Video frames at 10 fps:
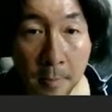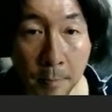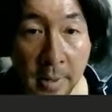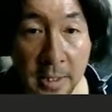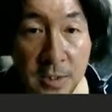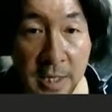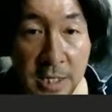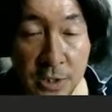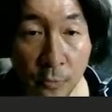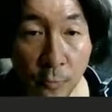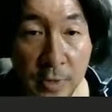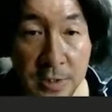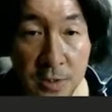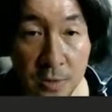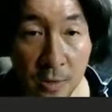Meditation
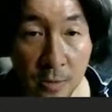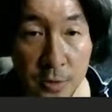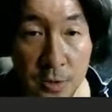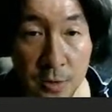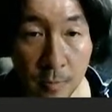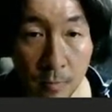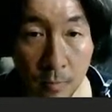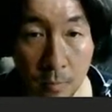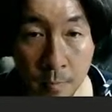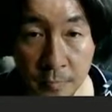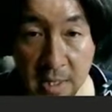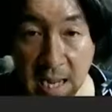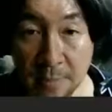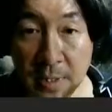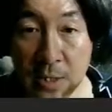results.
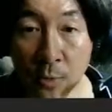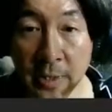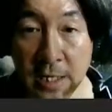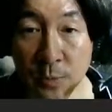APD1